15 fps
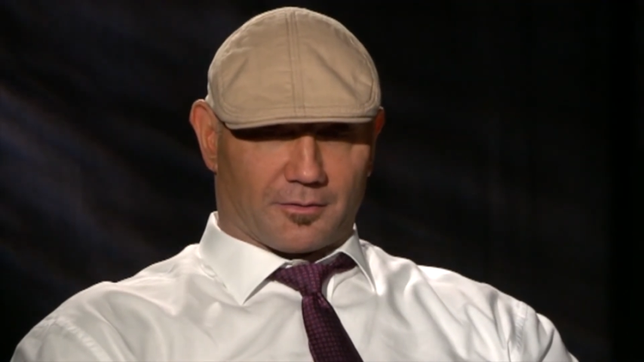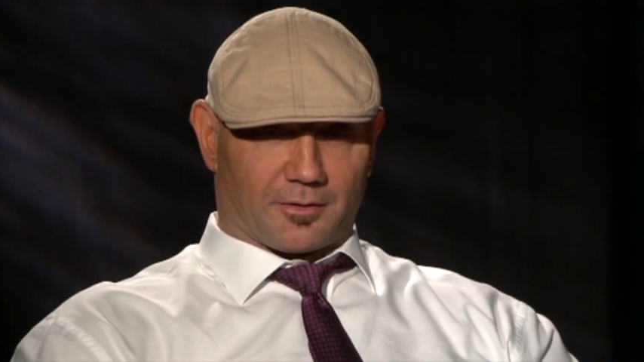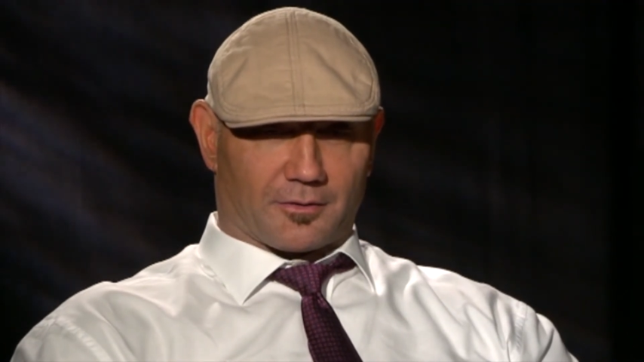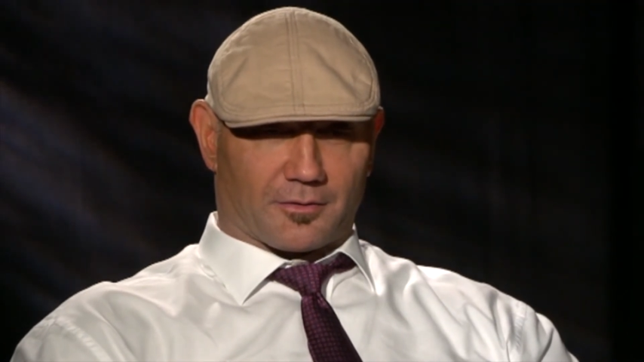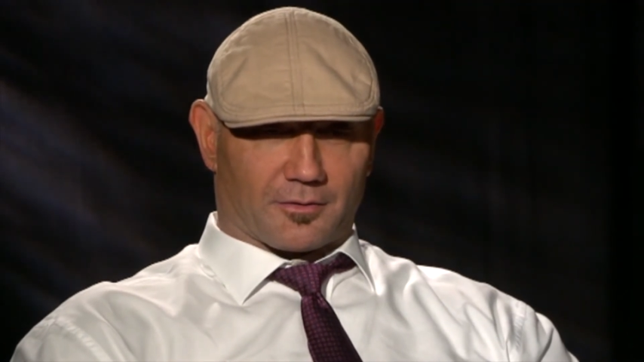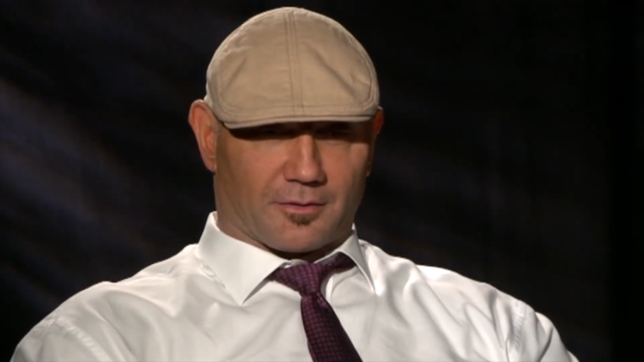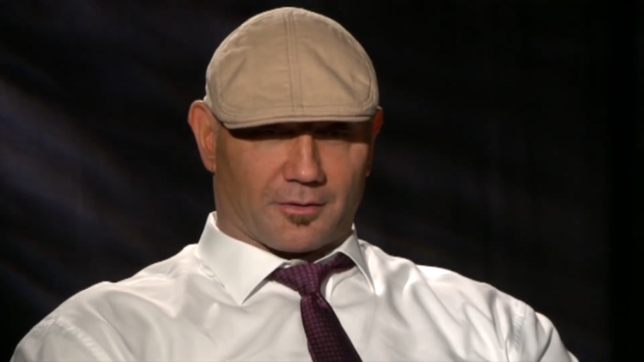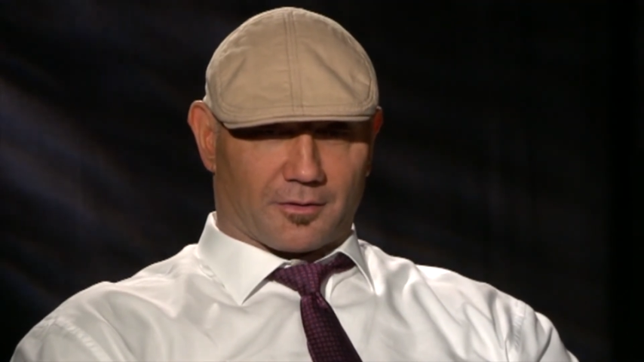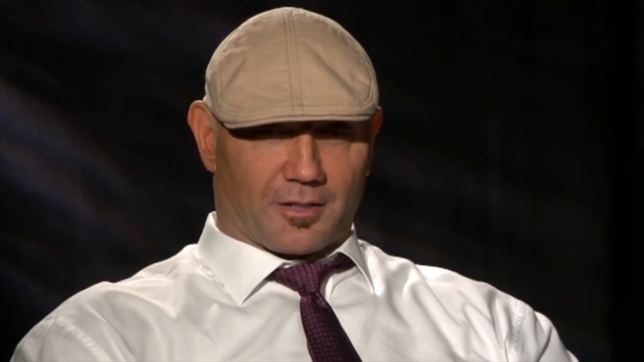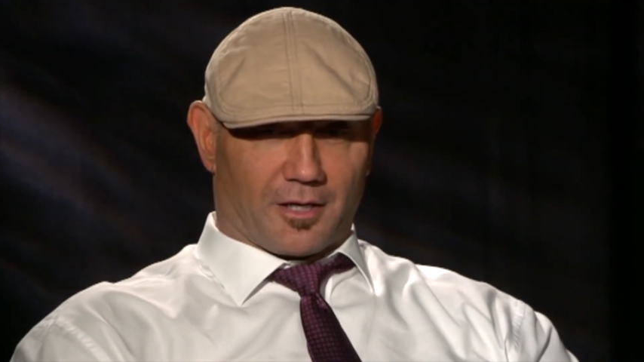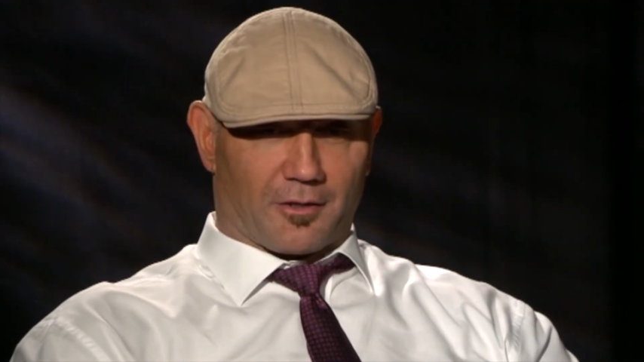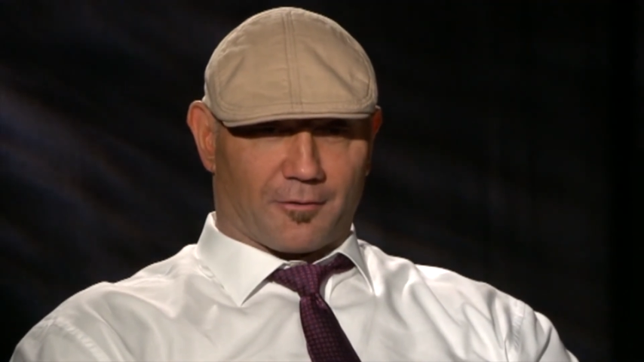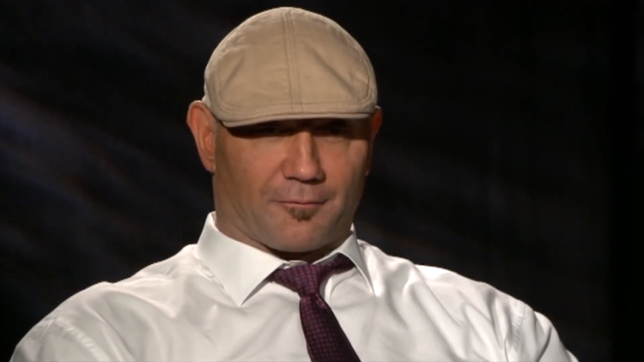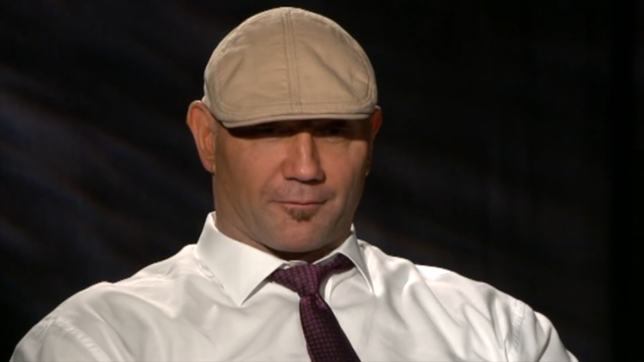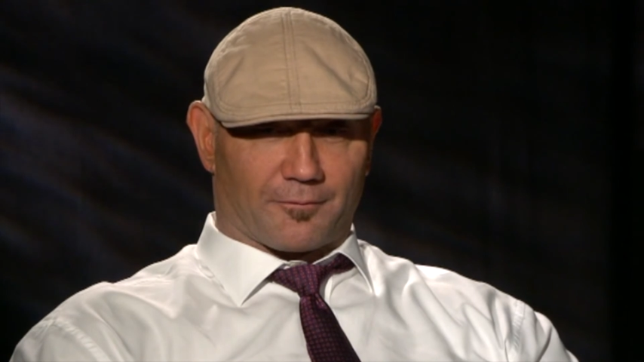it's a
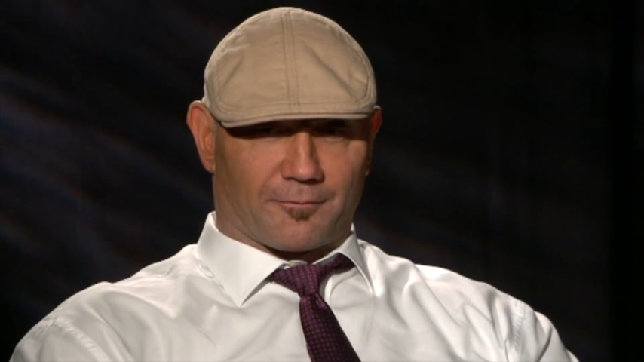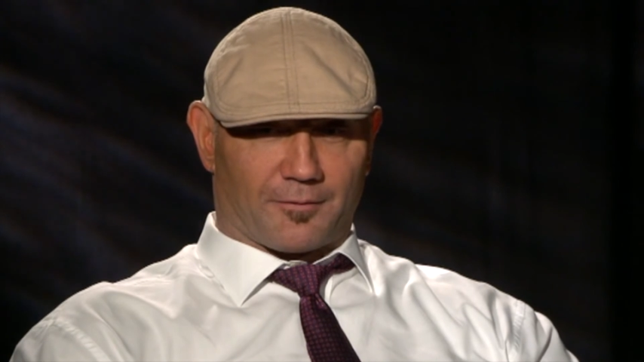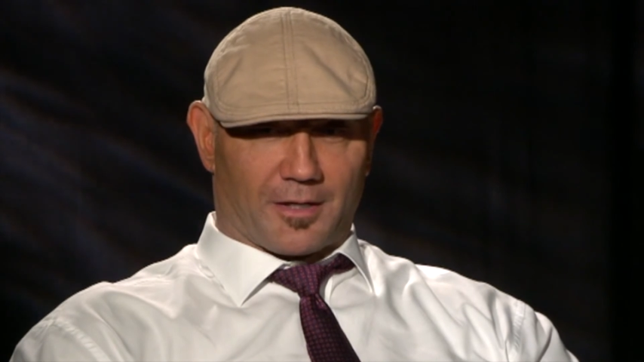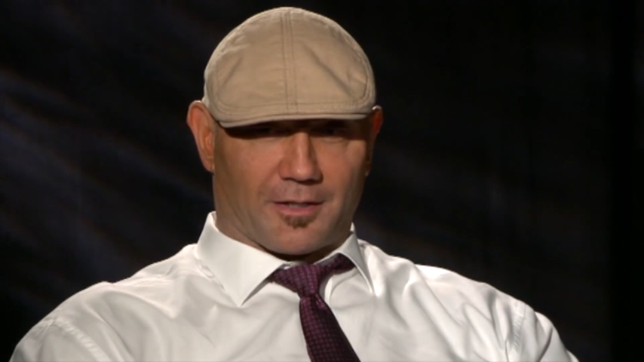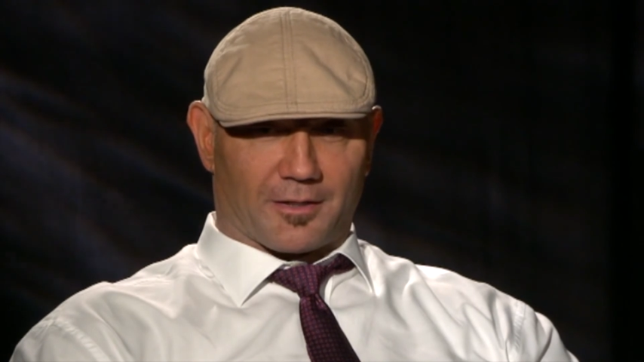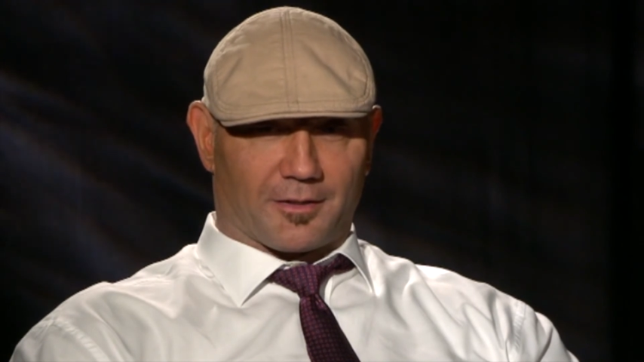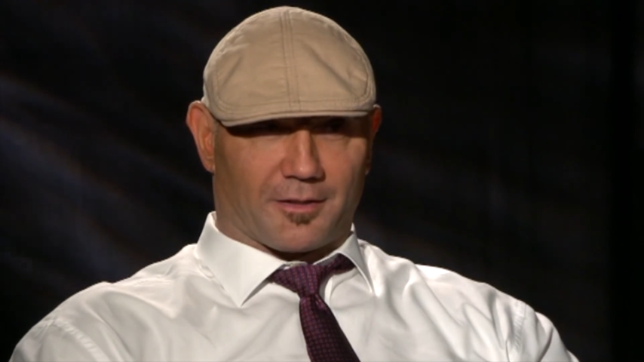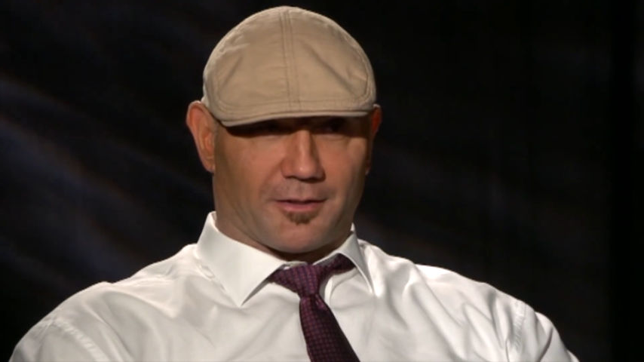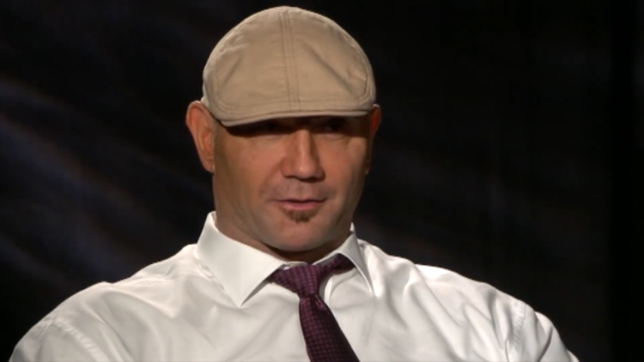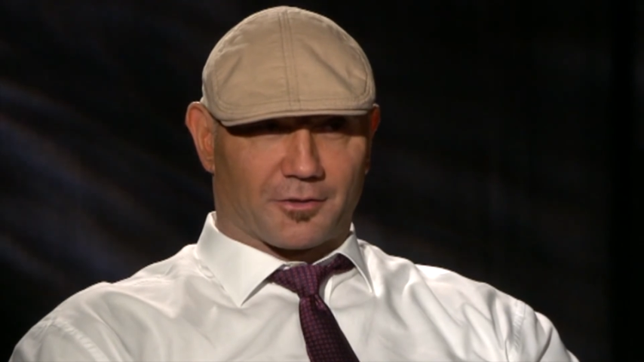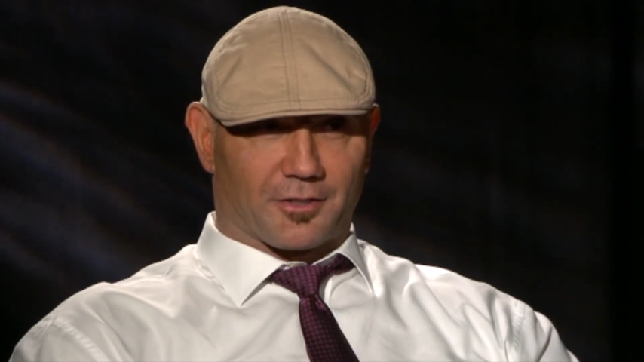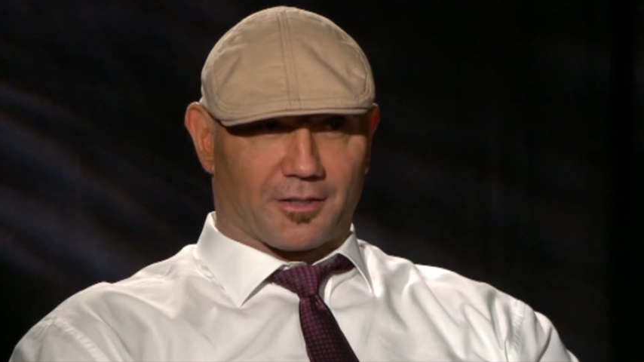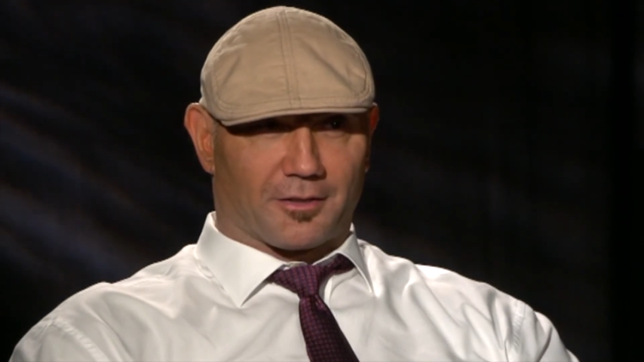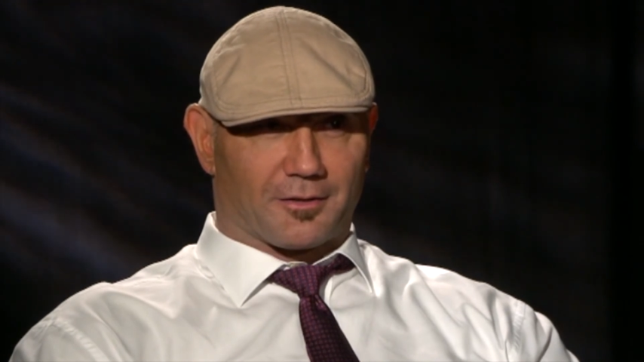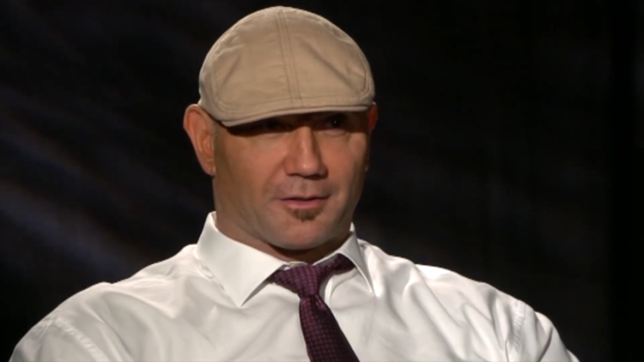terrifying
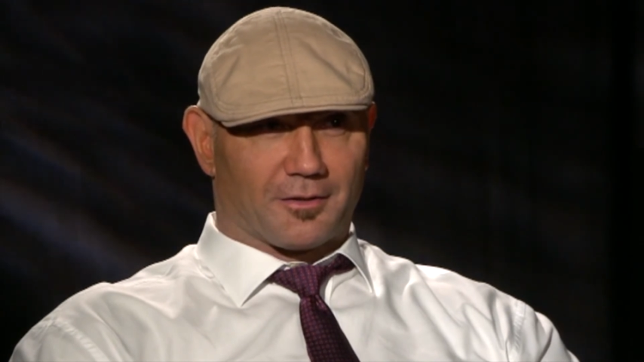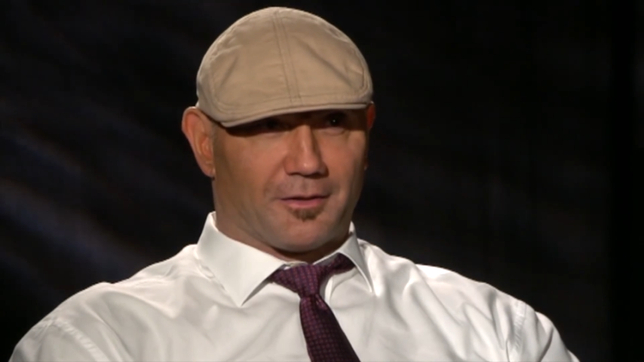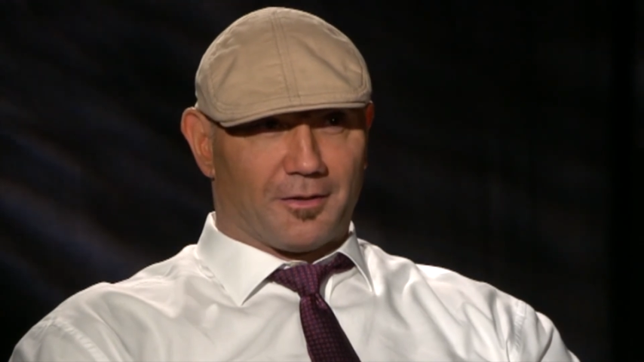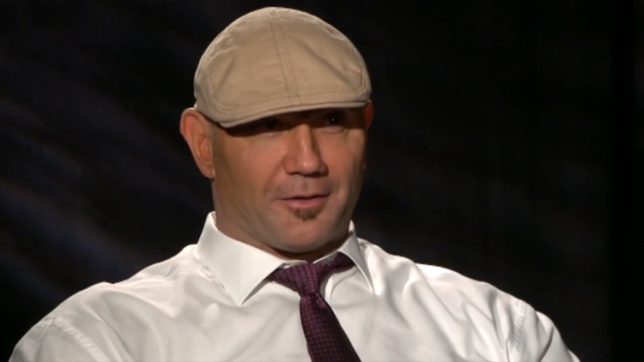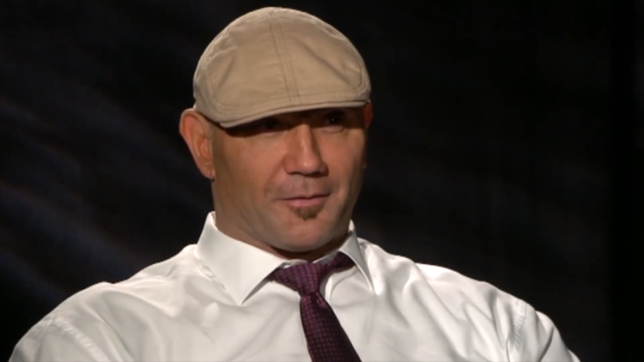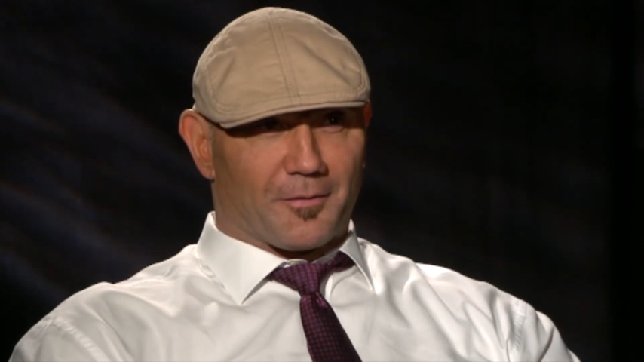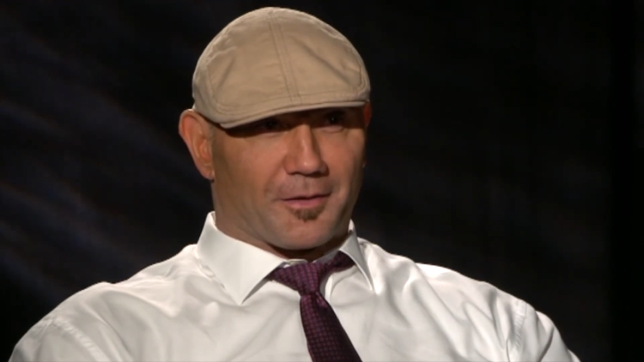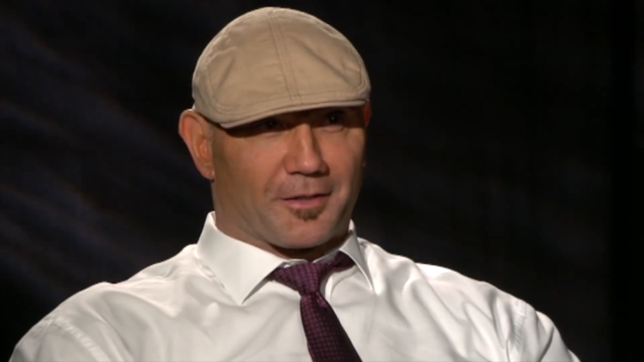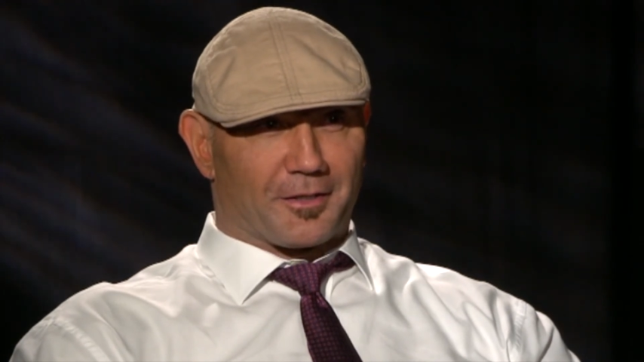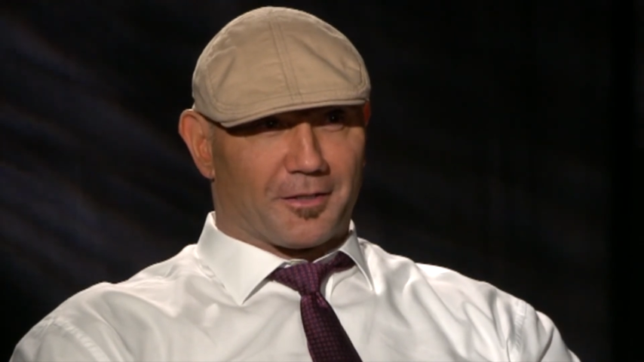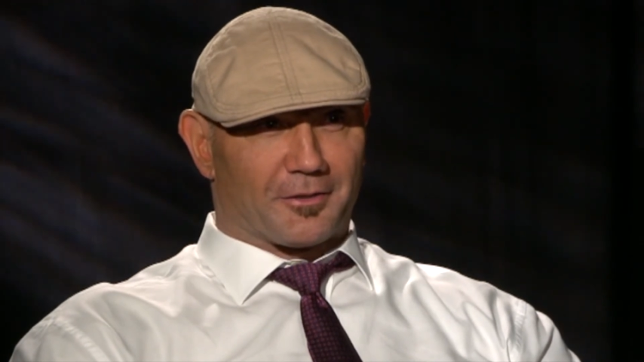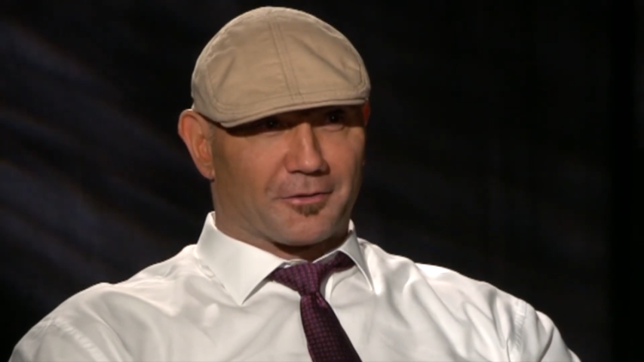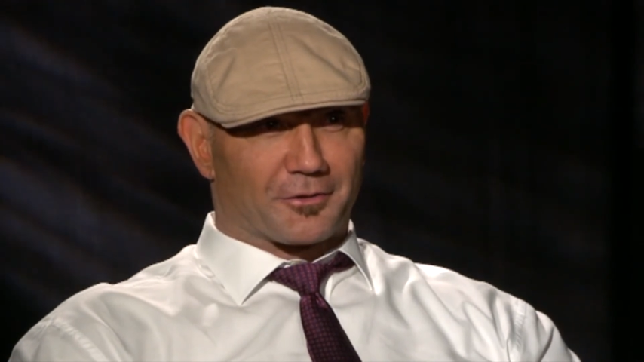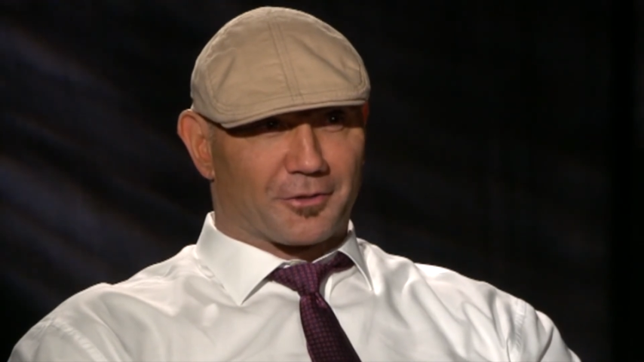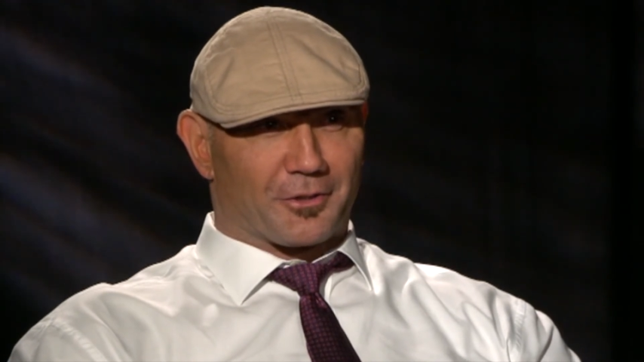insight you
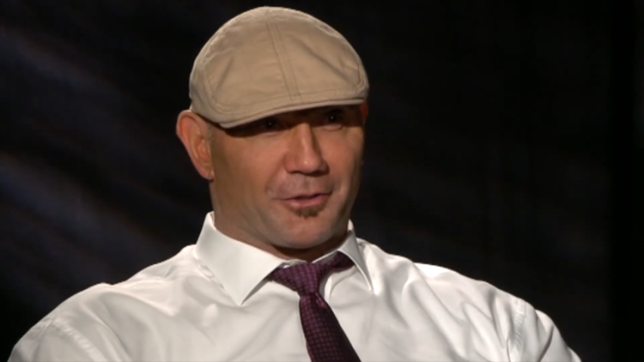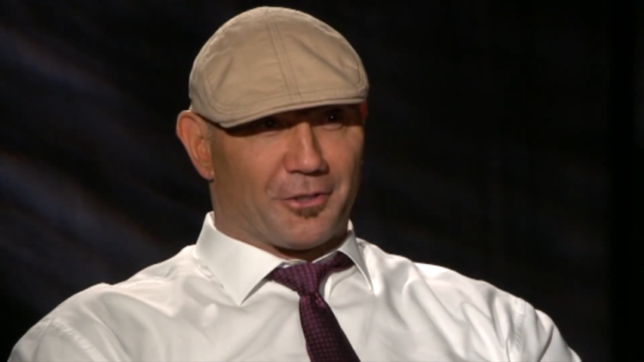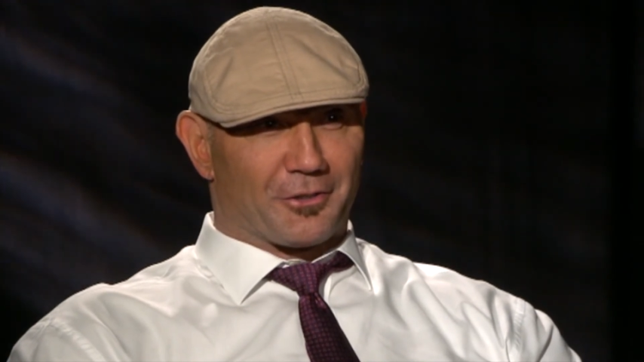know. So,